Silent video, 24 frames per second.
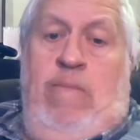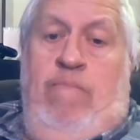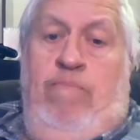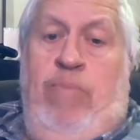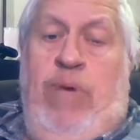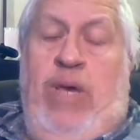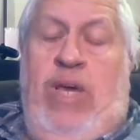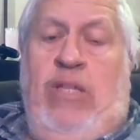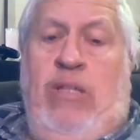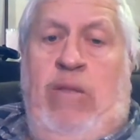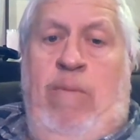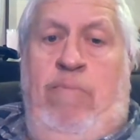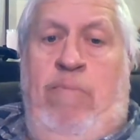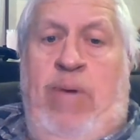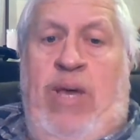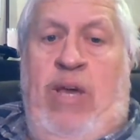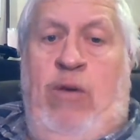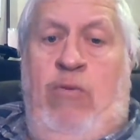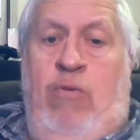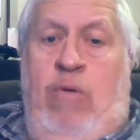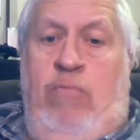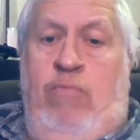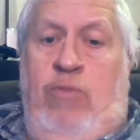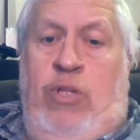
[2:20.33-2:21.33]
being the
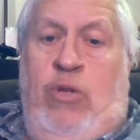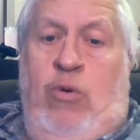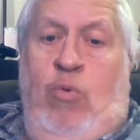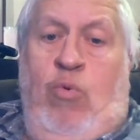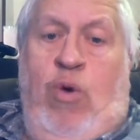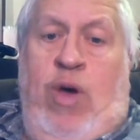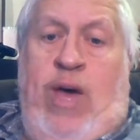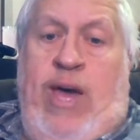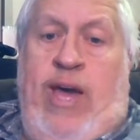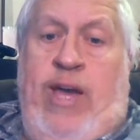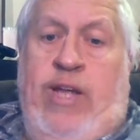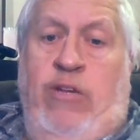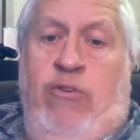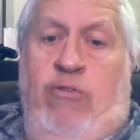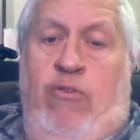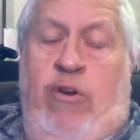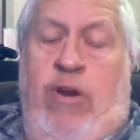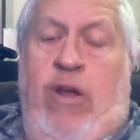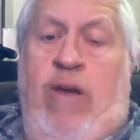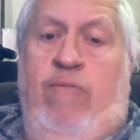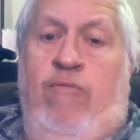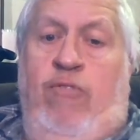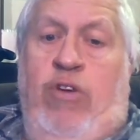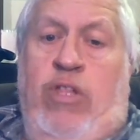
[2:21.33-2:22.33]
big one with the Wagner
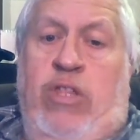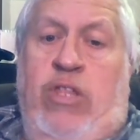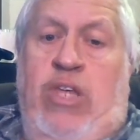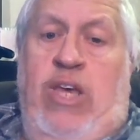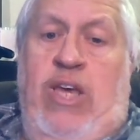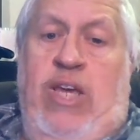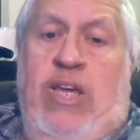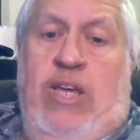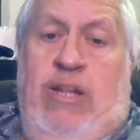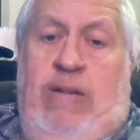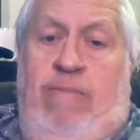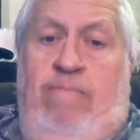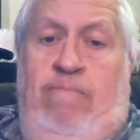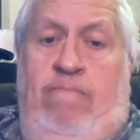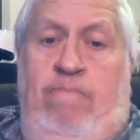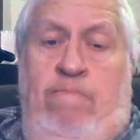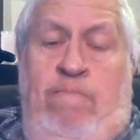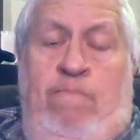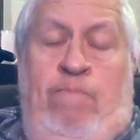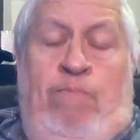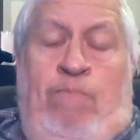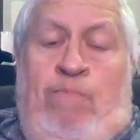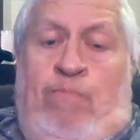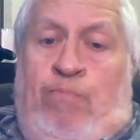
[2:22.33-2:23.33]
and everything, and
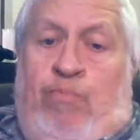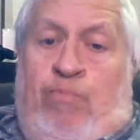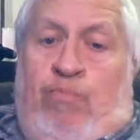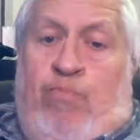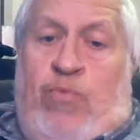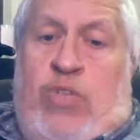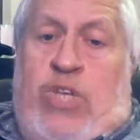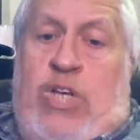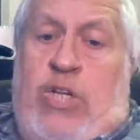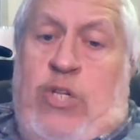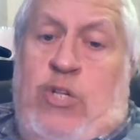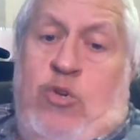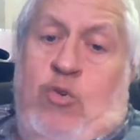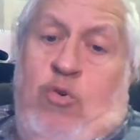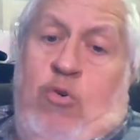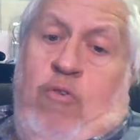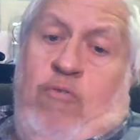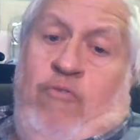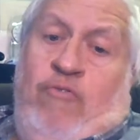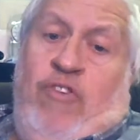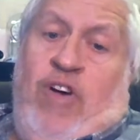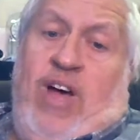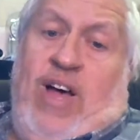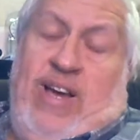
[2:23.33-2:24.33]

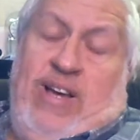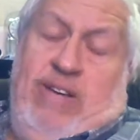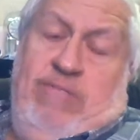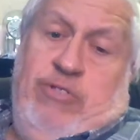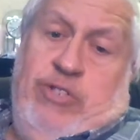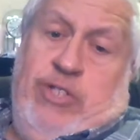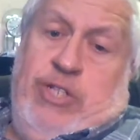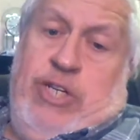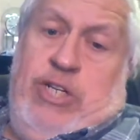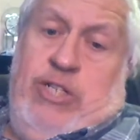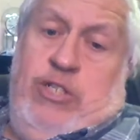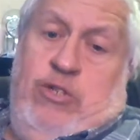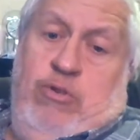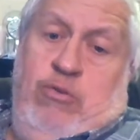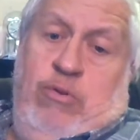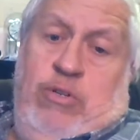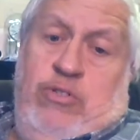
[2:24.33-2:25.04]
T205s,